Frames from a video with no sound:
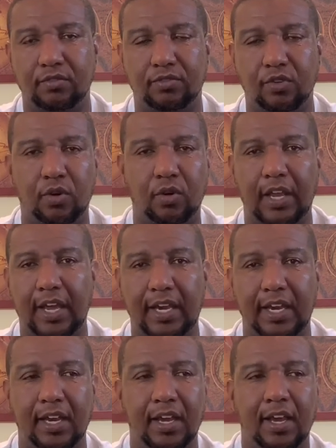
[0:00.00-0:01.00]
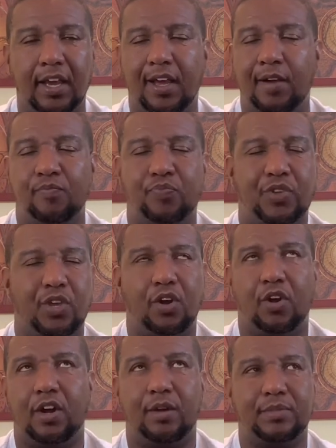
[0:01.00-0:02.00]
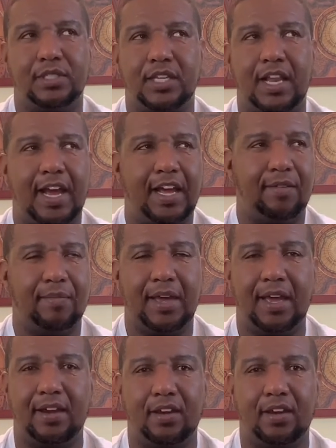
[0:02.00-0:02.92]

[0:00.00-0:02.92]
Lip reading: a lady? And I'm just like, man,